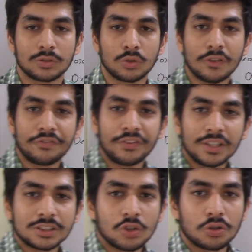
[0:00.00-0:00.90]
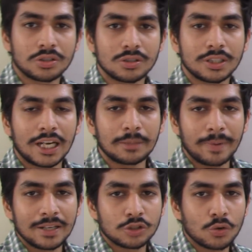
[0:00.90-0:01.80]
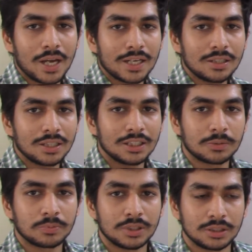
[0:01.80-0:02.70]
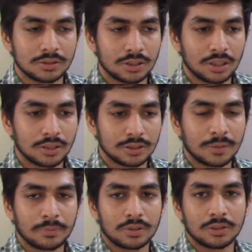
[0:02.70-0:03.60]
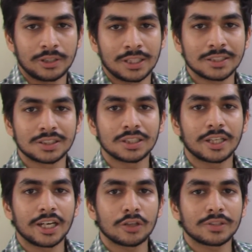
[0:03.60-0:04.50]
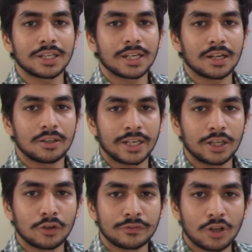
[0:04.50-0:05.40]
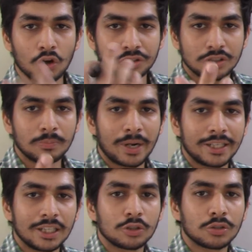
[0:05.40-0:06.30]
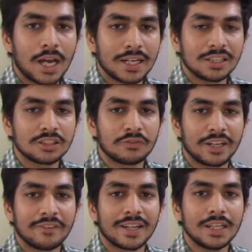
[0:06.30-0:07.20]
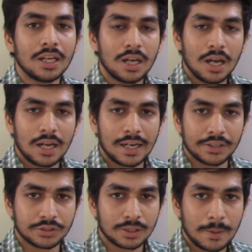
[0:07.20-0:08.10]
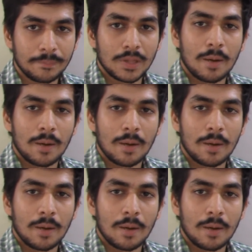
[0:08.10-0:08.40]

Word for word: So the first oxygen that binds to iron is, is the, the let's say the rate of the rate of the oxygen binding to the iron is very very less.